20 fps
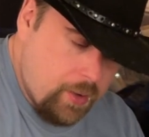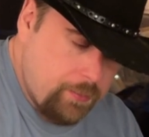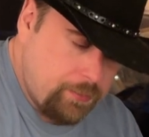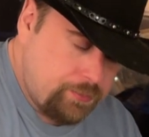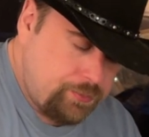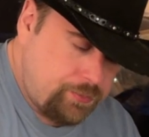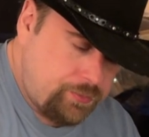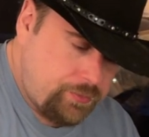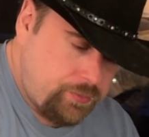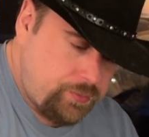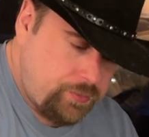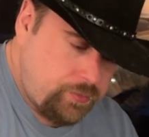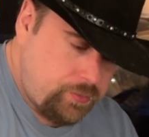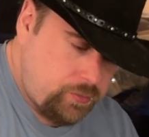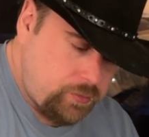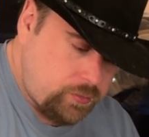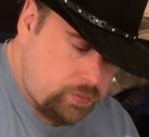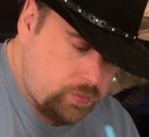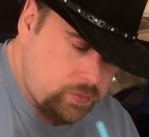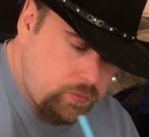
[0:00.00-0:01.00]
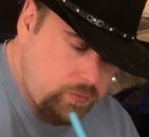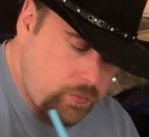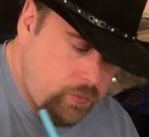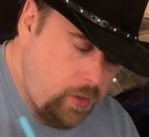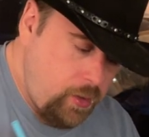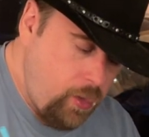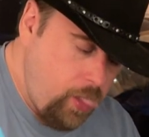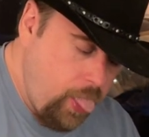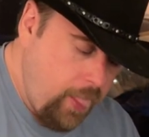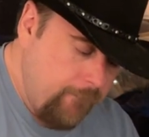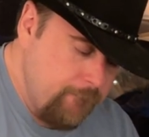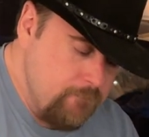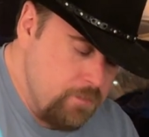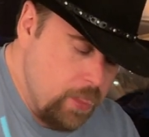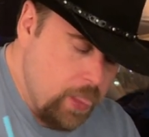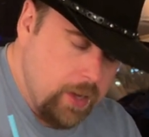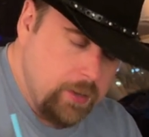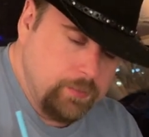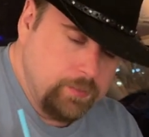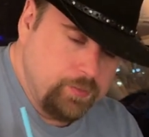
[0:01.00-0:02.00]
is it grease or is it
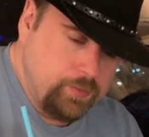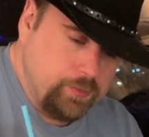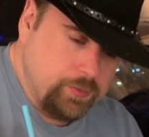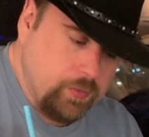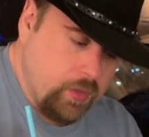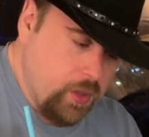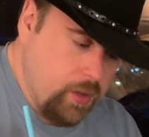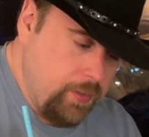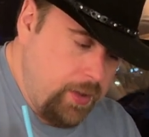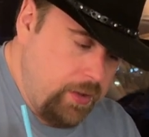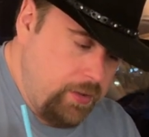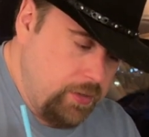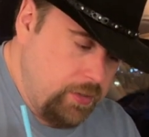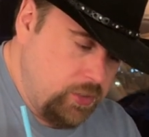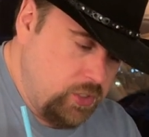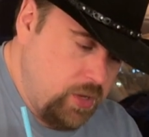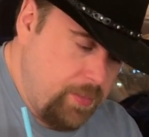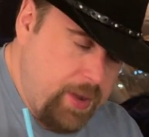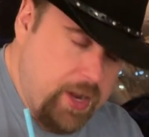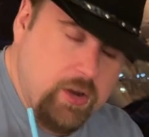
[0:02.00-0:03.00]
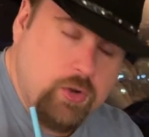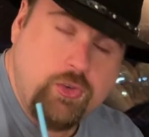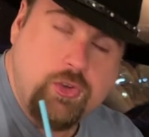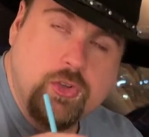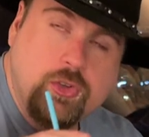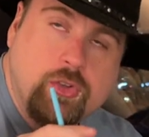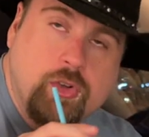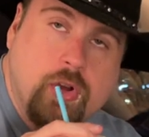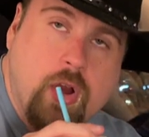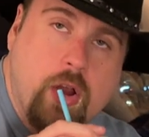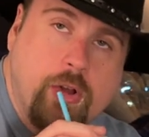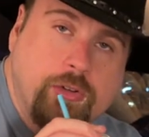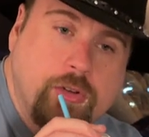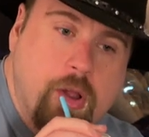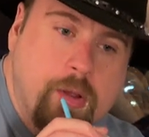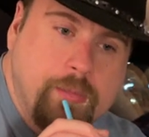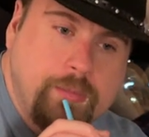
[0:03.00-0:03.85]
tomato juice? Hey, it's tomato juice. Who knows?